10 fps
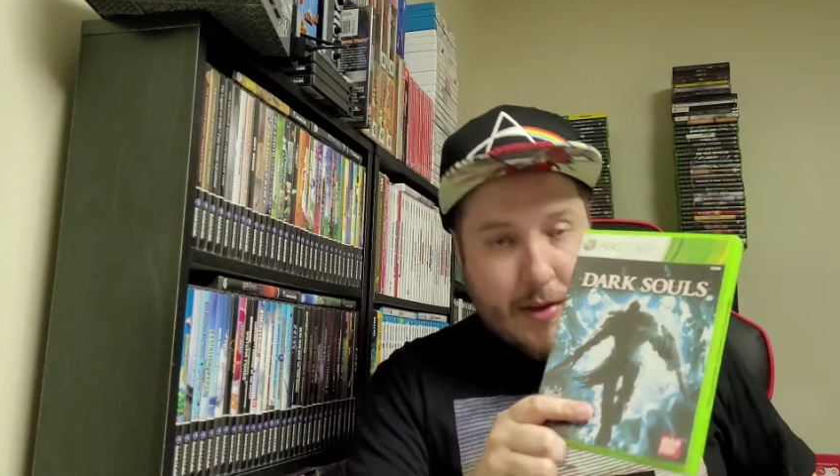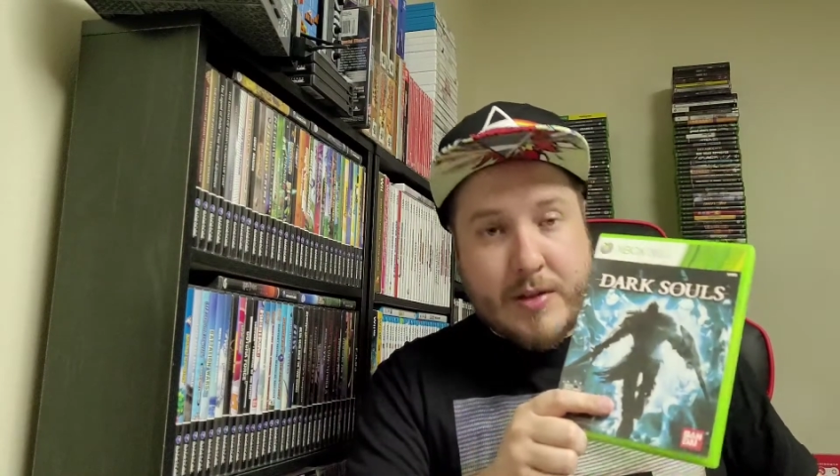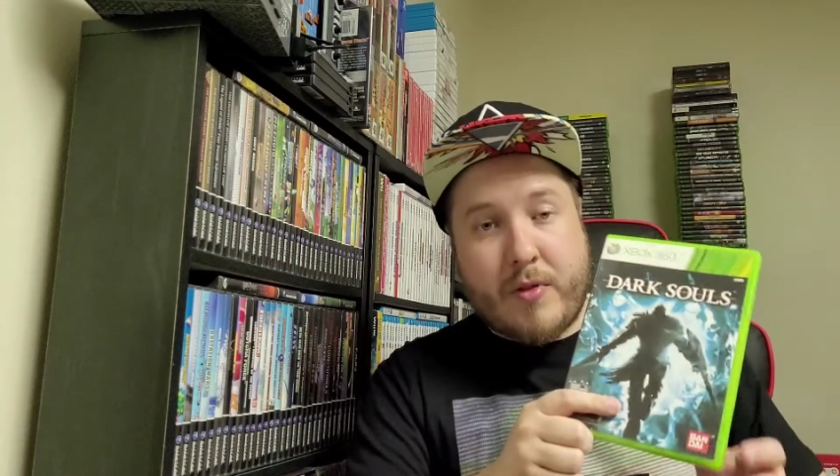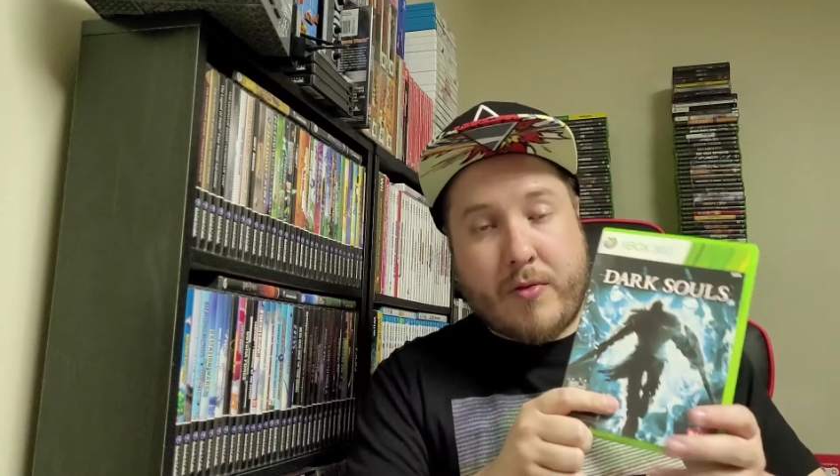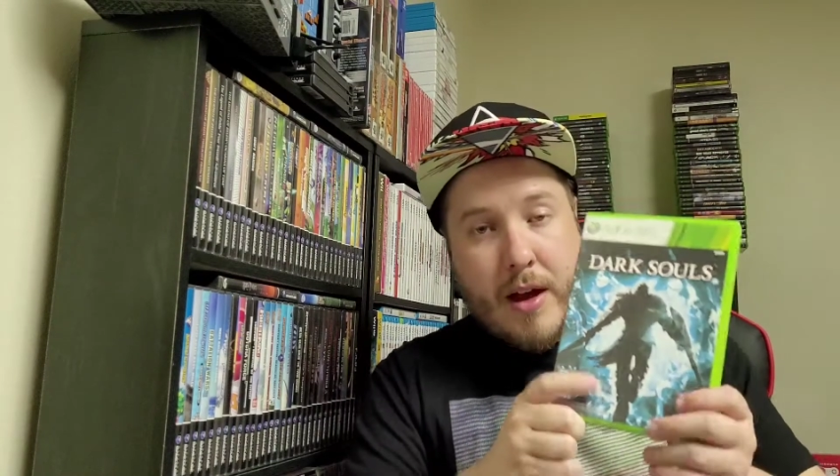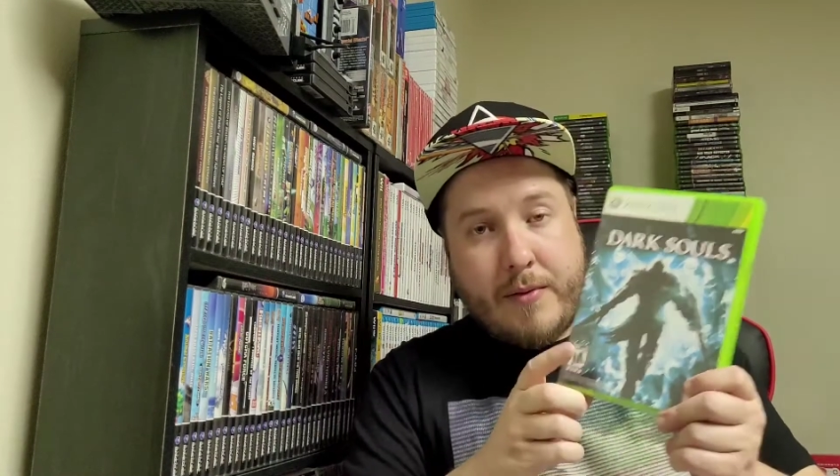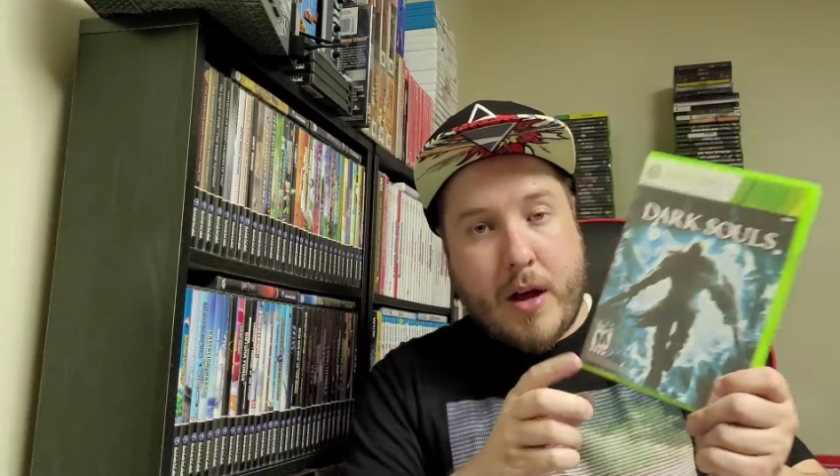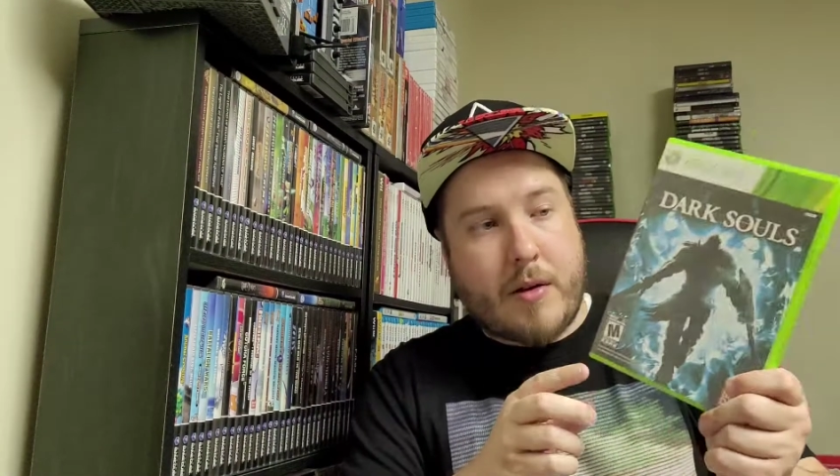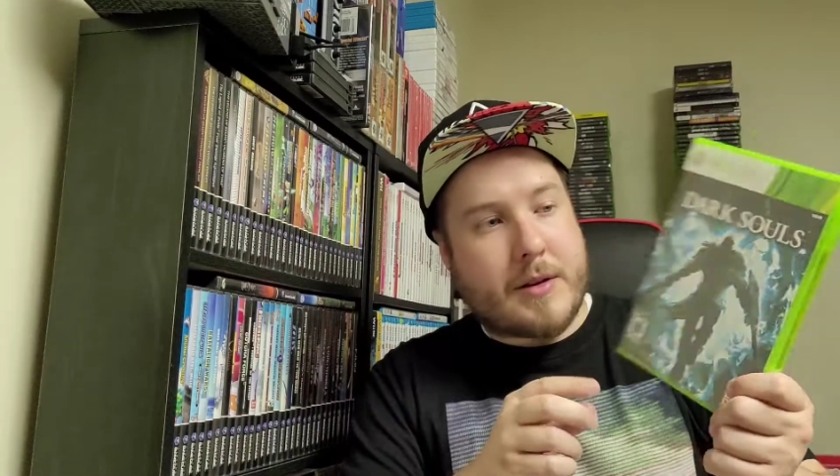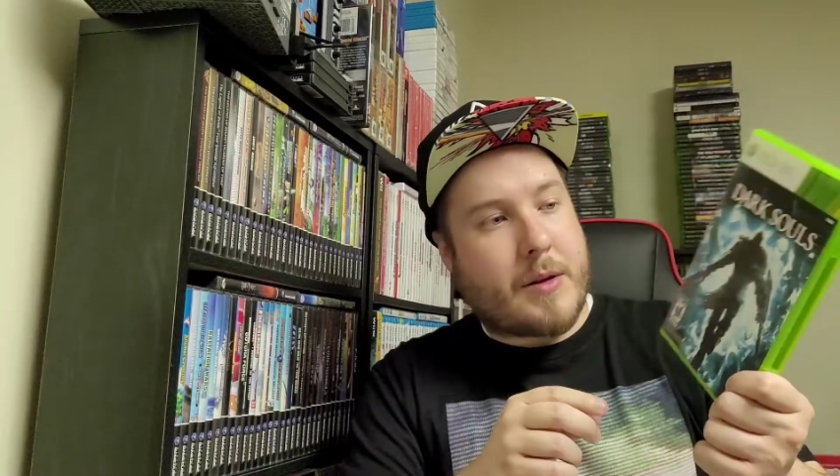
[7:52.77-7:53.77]
this for
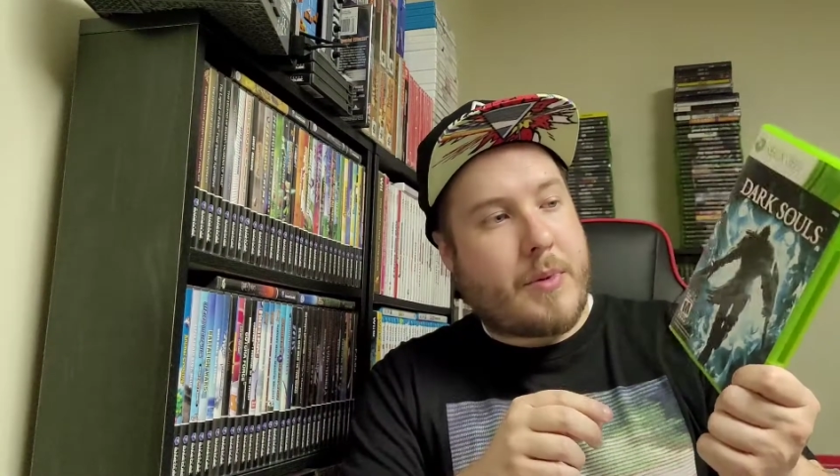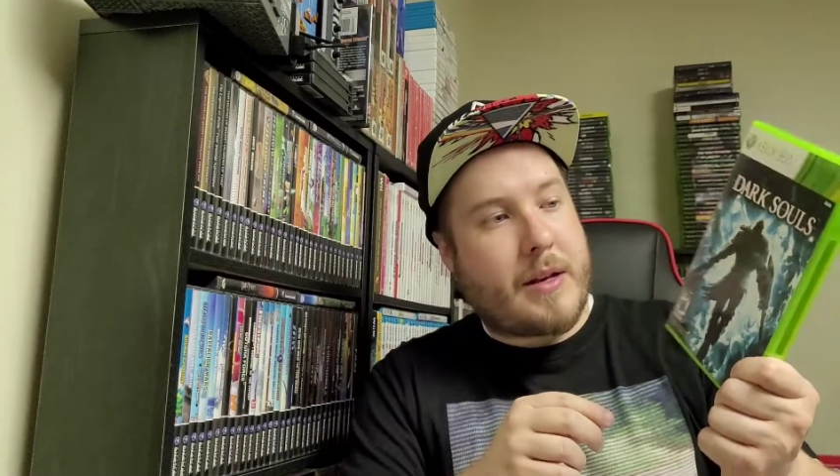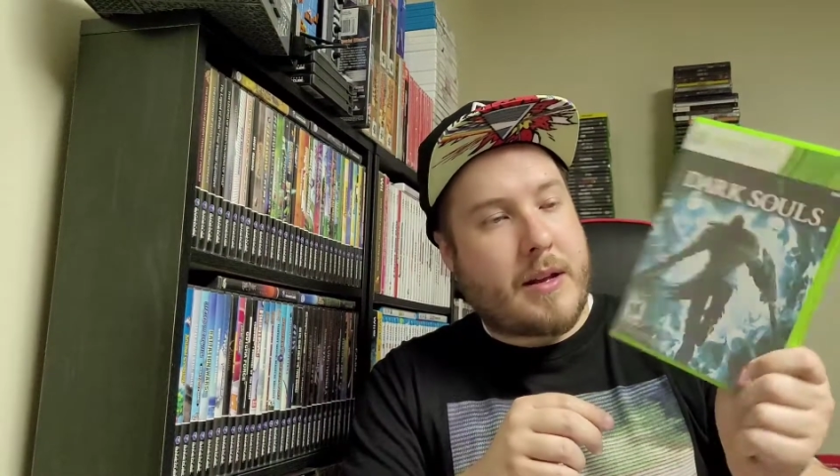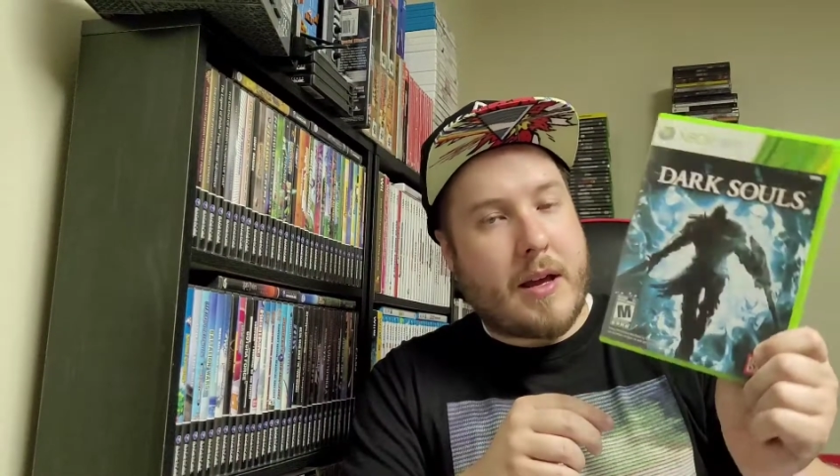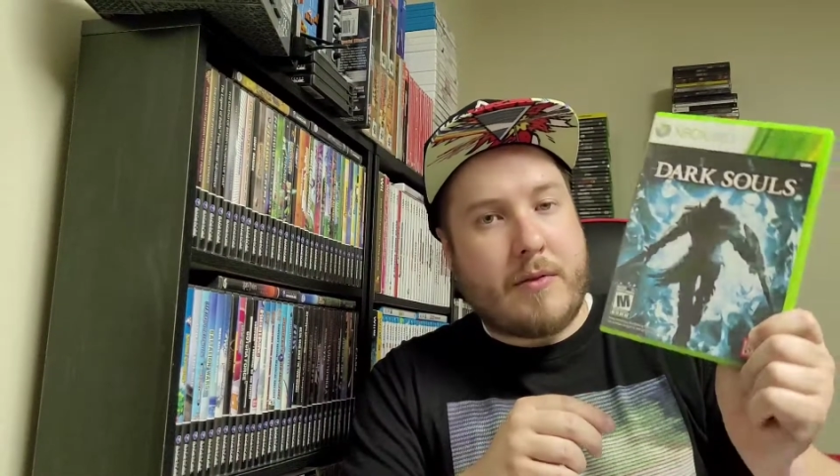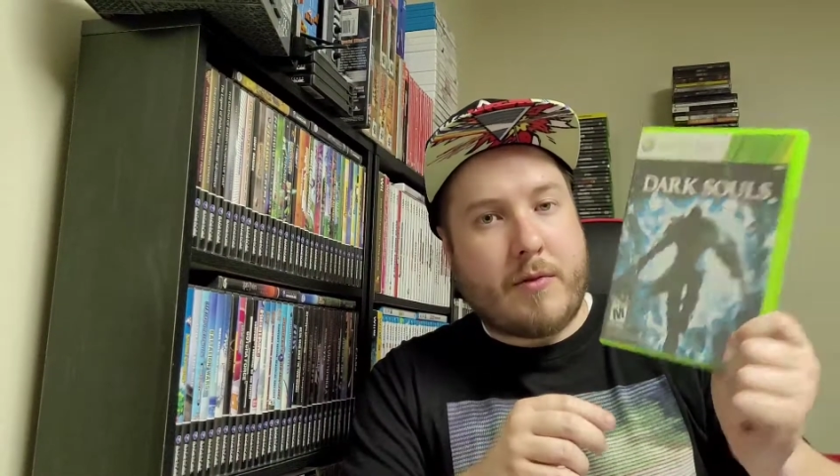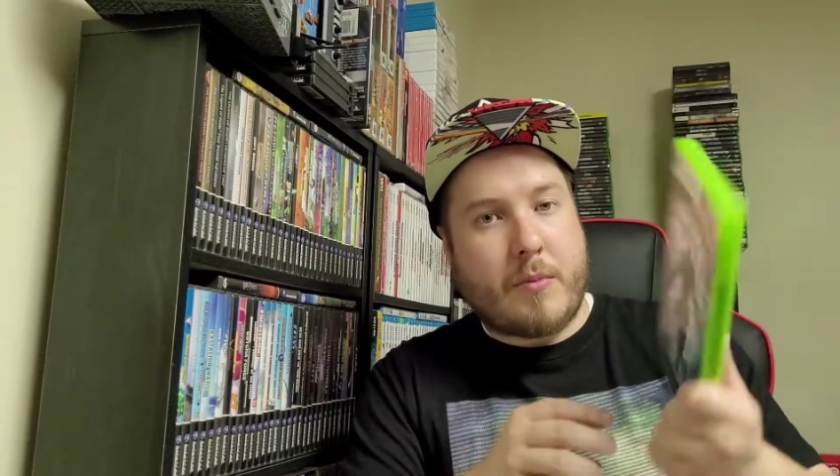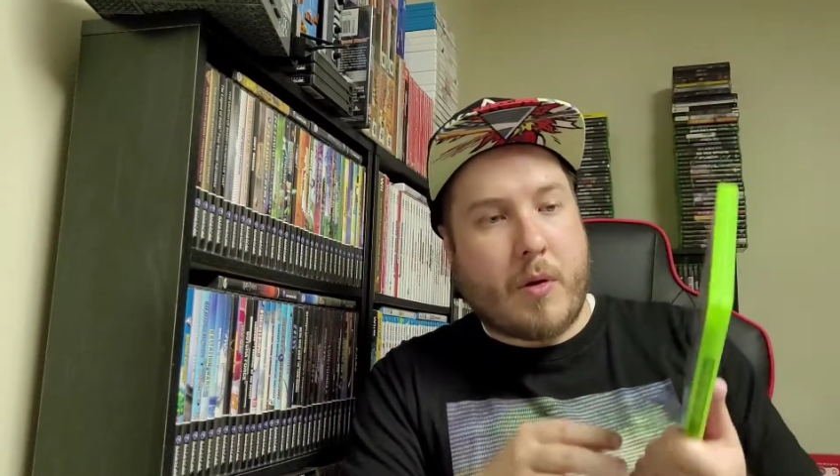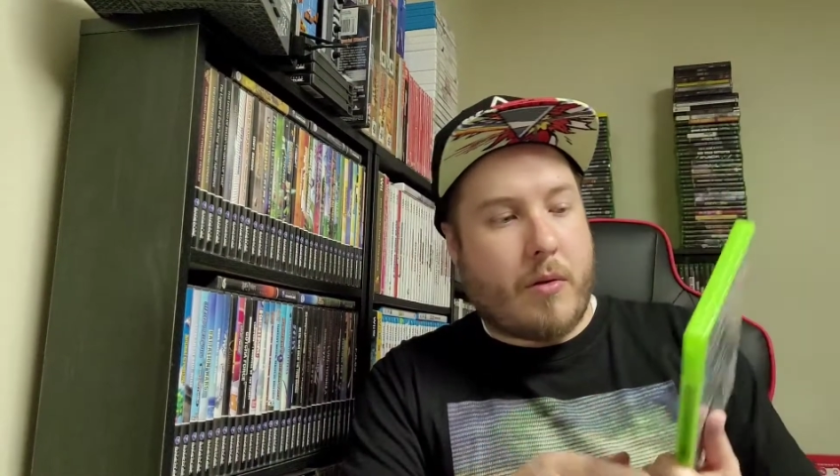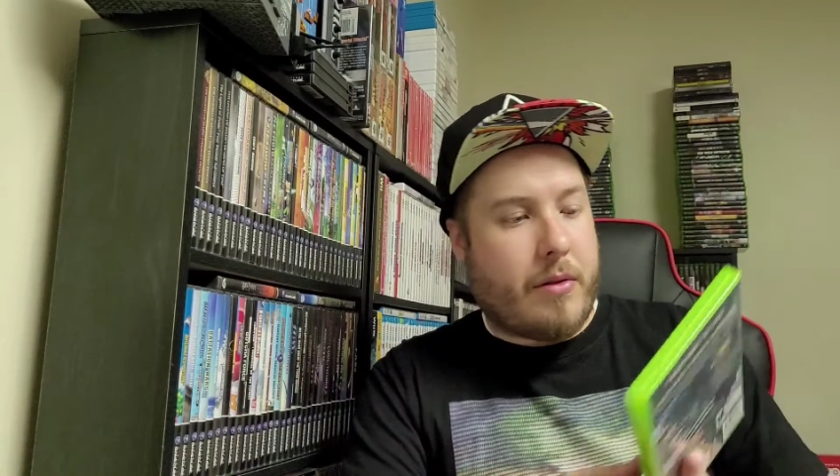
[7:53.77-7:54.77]
$5. I paid $10 for
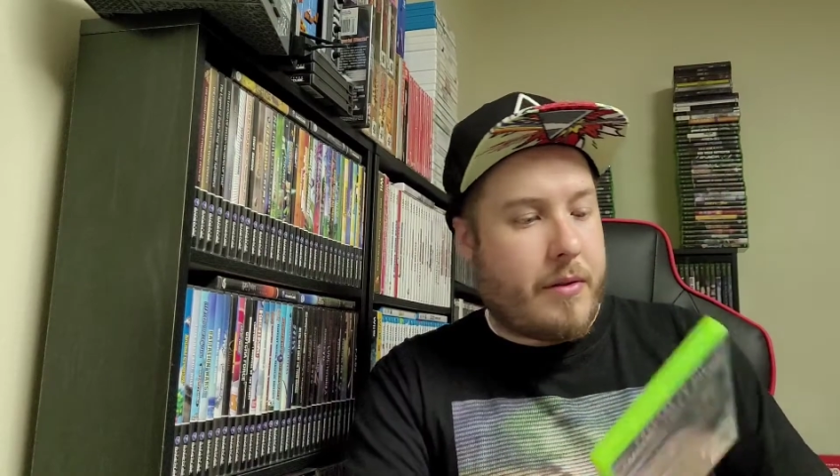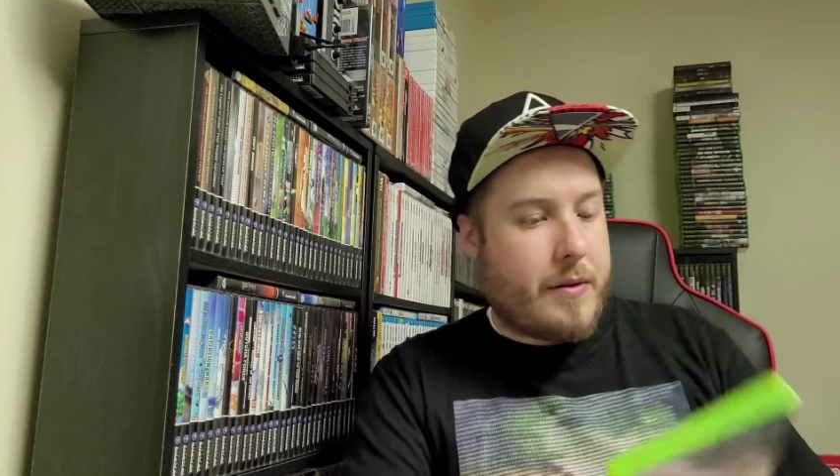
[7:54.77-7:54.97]
both.